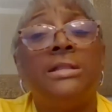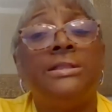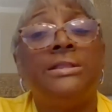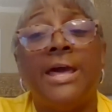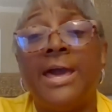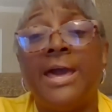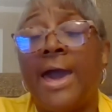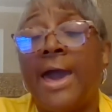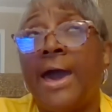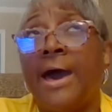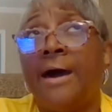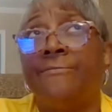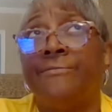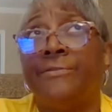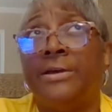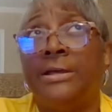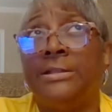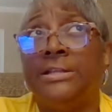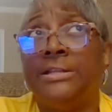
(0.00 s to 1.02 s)
They
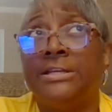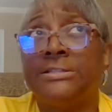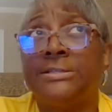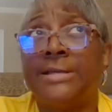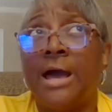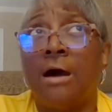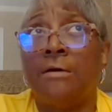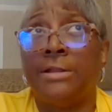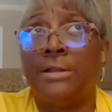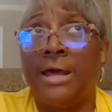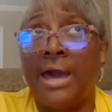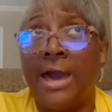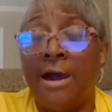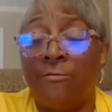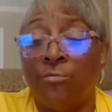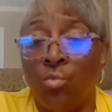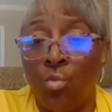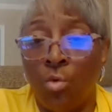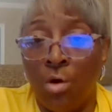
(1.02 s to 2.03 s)
have, in this town, they
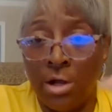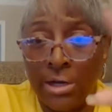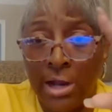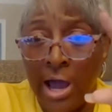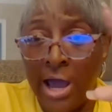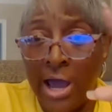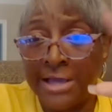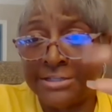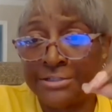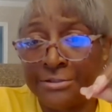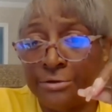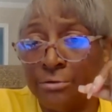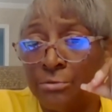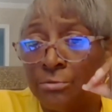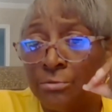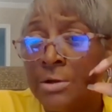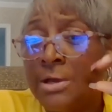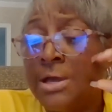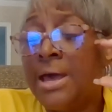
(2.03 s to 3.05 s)
have one high
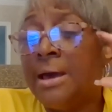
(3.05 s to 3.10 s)
school,